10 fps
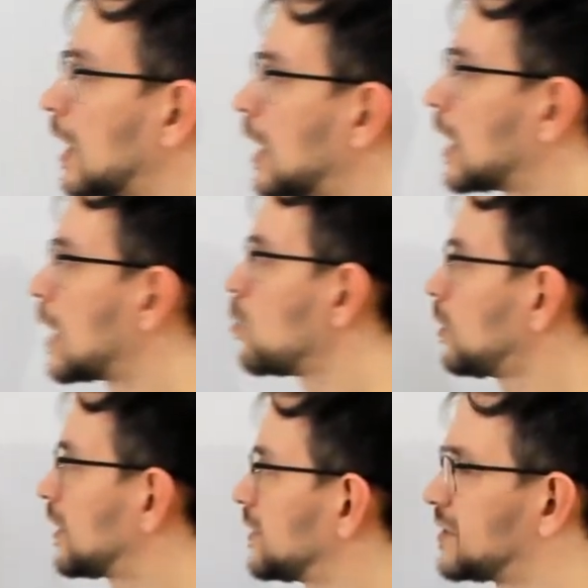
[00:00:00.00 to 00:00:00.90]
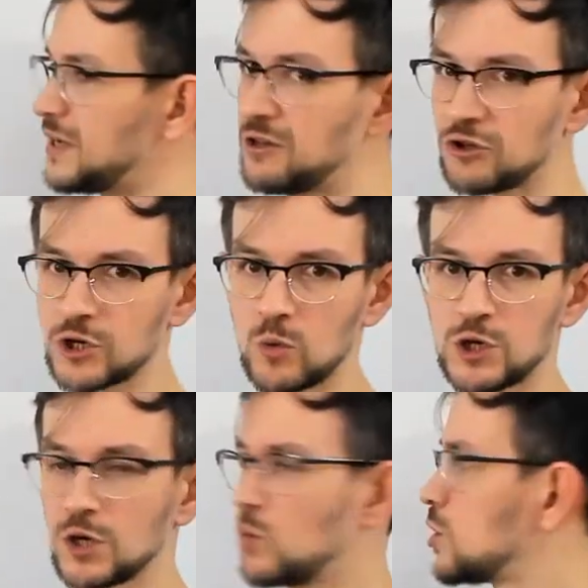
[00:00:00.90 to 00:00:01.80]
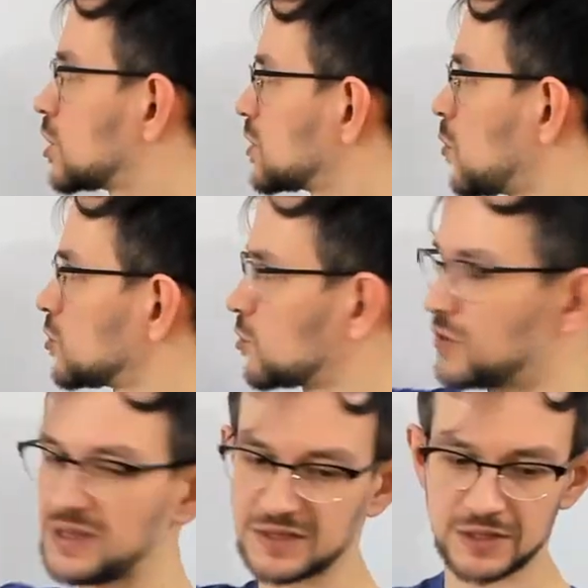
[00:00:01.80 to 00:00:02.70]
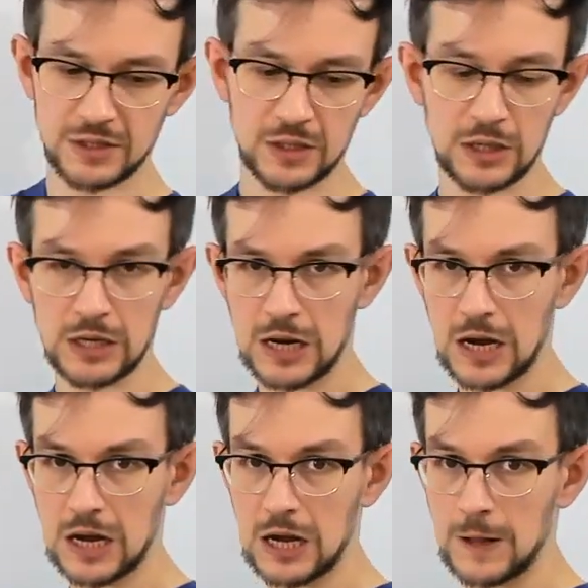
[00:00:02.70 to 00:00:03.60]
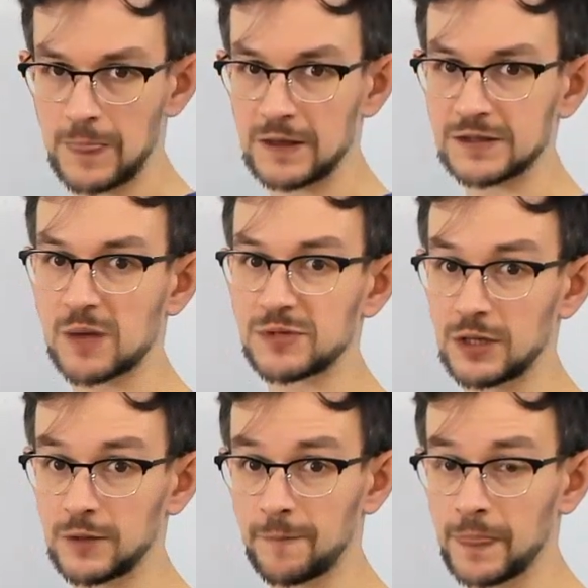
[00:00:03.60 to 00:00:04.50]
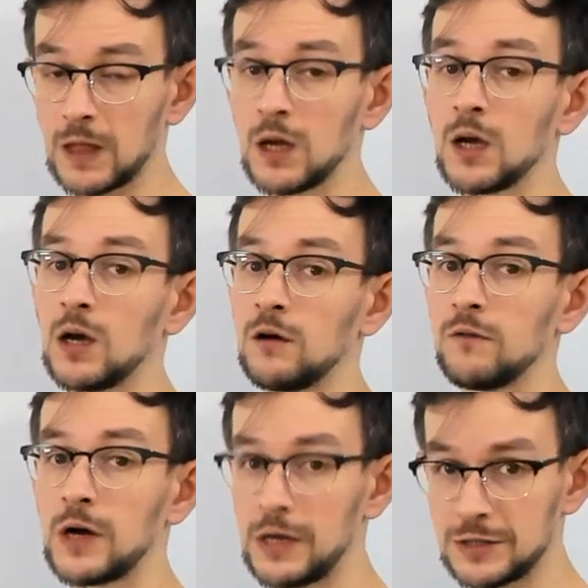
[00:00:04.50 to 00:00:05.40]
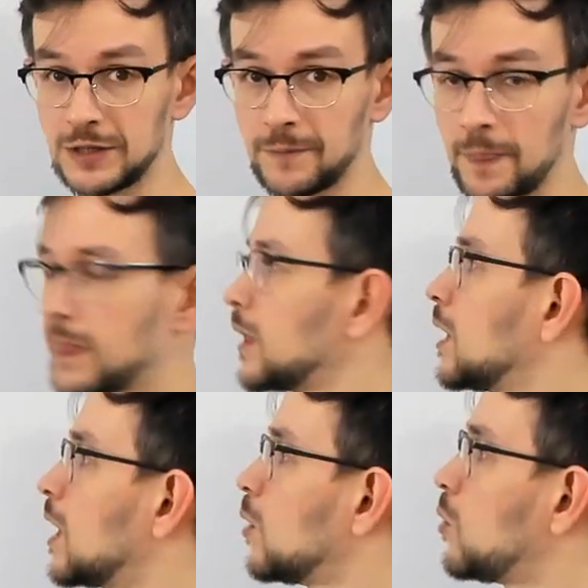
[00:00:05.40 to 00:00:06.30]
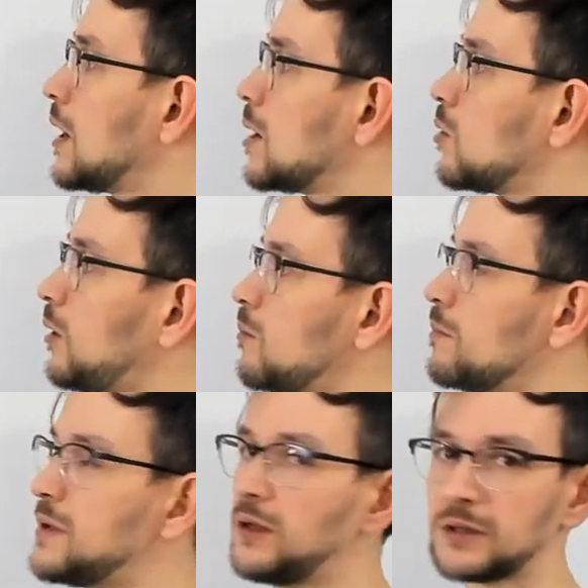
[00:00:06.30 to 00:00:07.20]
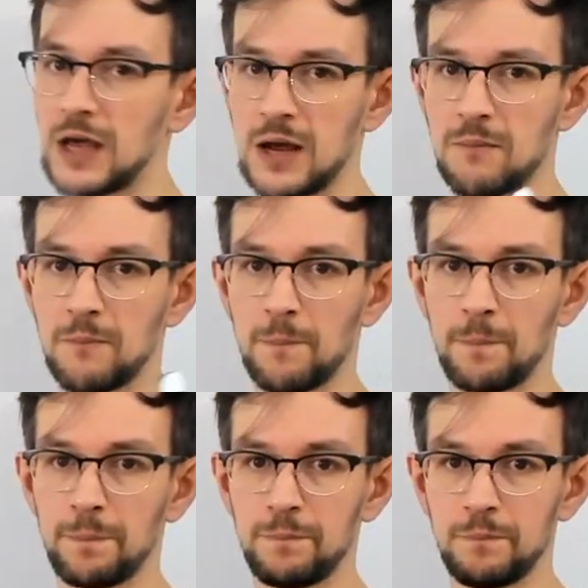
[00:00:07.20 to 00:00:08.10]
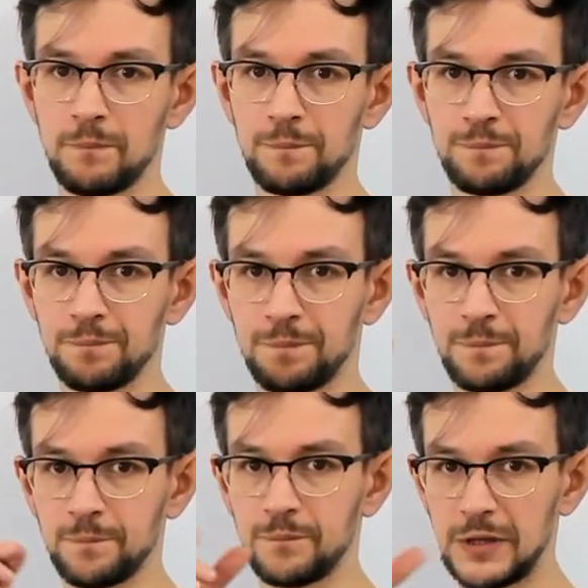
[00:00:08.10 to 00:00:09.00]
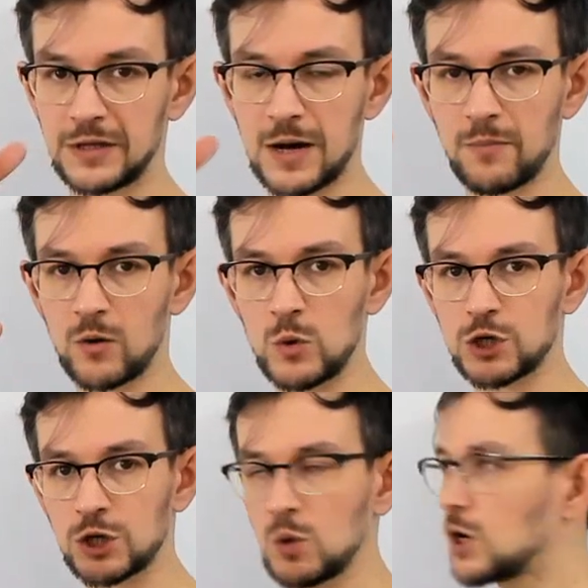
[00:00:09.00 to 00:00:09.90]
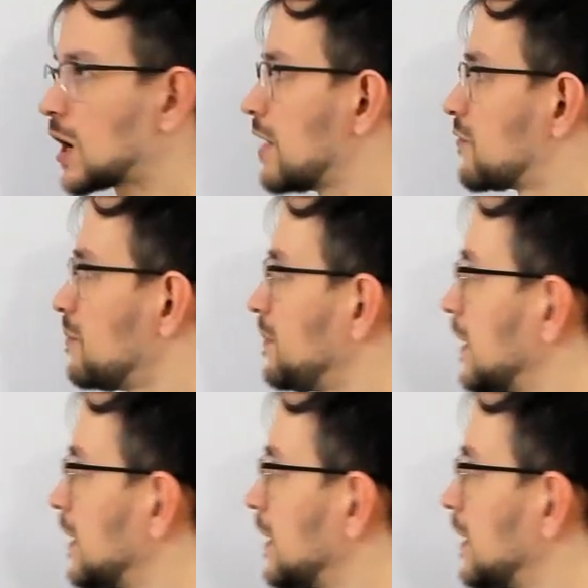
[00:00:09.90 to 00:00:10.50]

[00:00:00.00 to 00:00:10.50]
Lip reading: How we'll get the integer which corresponds to this subset? Very easy. We will build a bit number which have